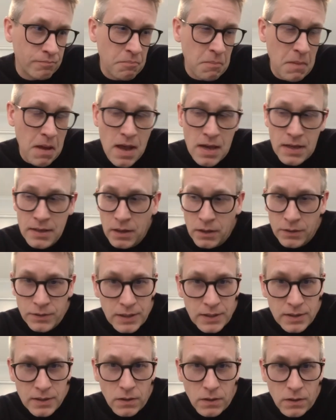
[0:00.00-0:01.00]
now
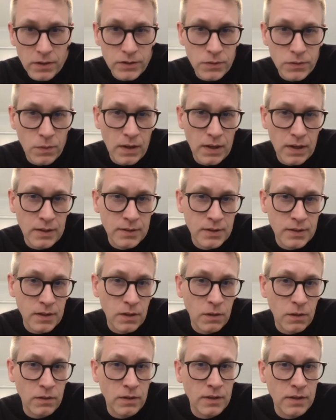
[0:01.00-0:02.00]
Discord as well.
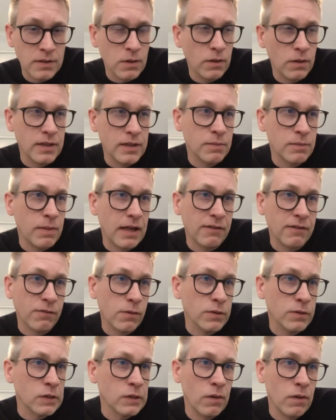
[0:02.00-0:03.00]
So there's all these
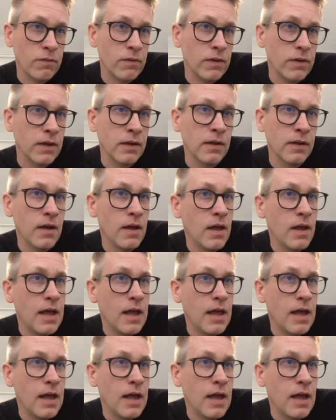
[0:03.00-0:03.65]
platforms where we